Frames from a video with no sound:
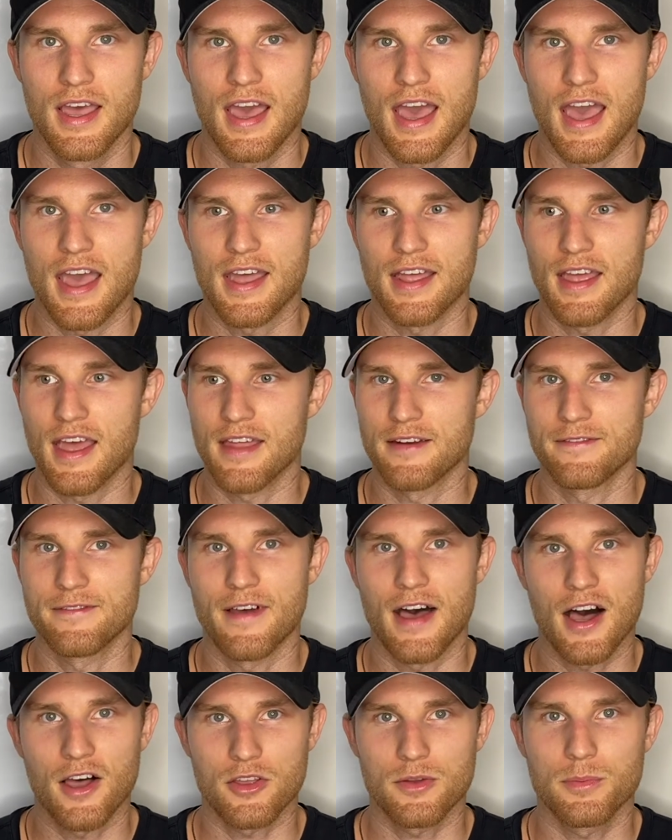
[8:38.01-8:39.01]
and
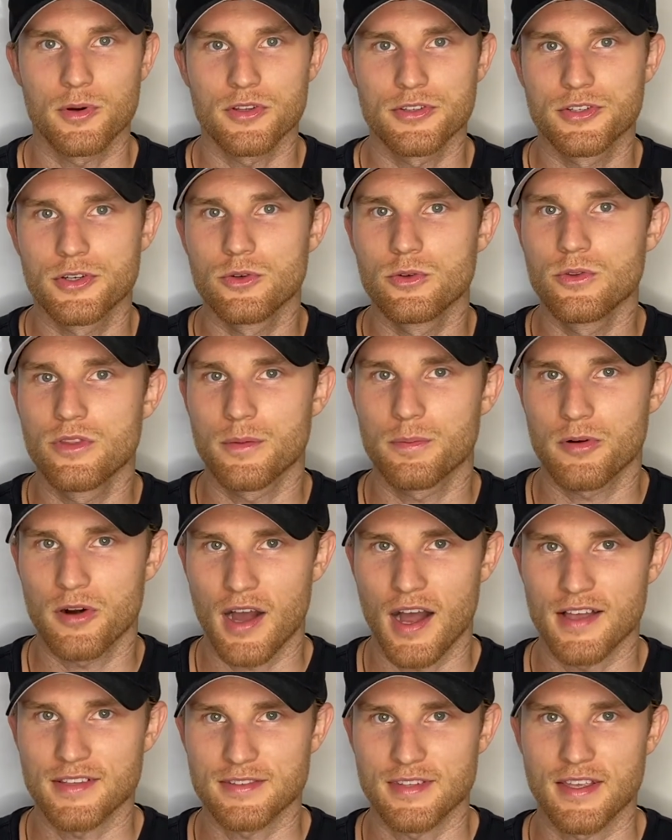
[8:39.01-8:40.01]
valuable to the
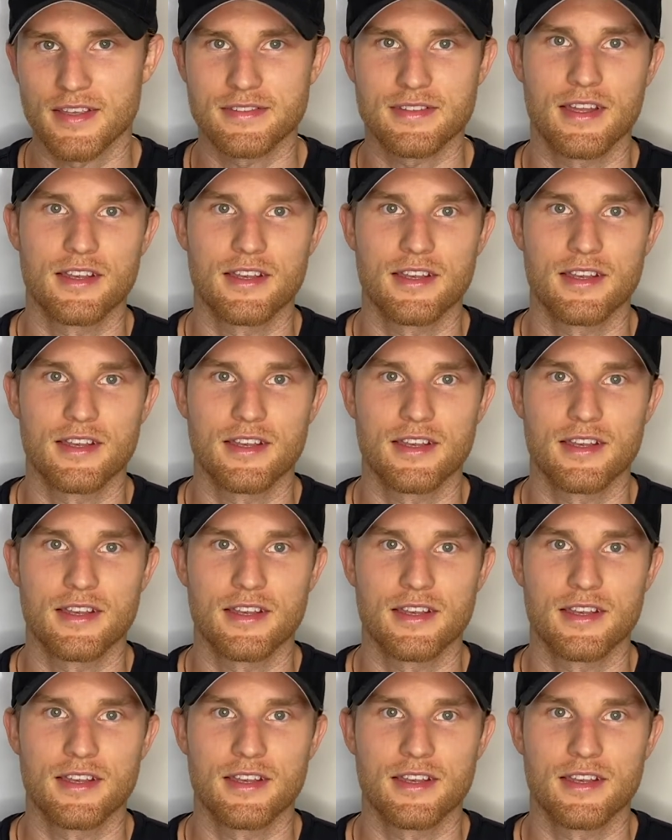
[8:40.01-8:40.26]
process,